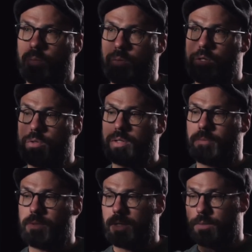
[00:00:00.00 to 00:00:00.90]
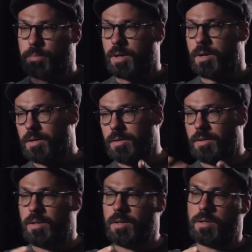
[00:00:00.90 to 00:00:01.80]
When you do something that's bigger,
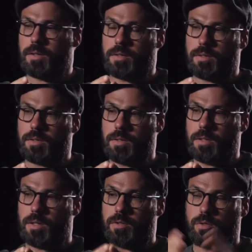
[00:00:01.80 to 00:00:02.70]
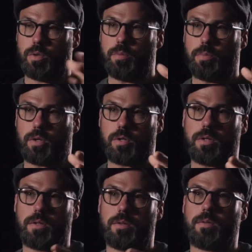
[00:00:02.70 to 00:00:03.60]
a studio
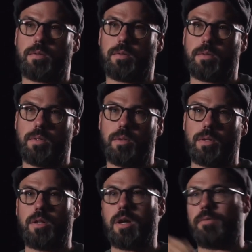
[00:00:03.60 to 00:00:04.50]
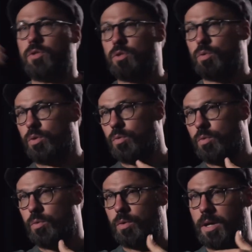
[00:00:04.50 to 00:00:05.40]
picture, you know, then you have the studio
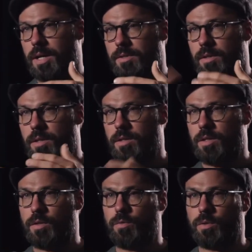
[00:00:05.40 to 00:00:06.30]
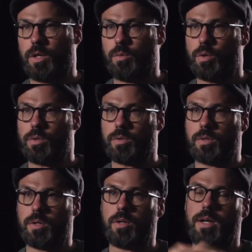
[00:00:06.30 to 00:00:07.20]
who has an idea of what they
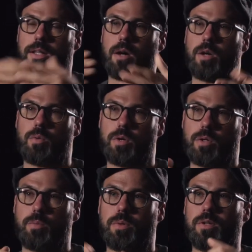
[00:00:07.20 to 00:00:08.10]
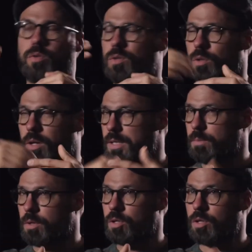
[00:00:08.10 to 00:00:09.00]
want and how they want it to be, so you're not as
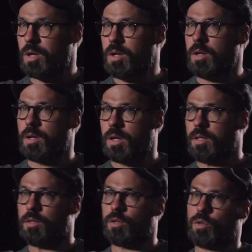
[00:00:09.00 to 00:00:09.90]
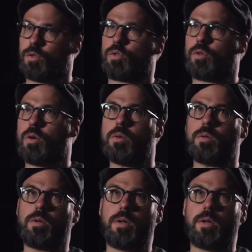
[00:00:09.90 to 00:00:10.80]
much in
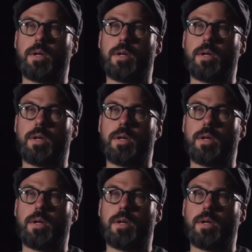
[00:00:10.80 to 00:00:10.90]
control.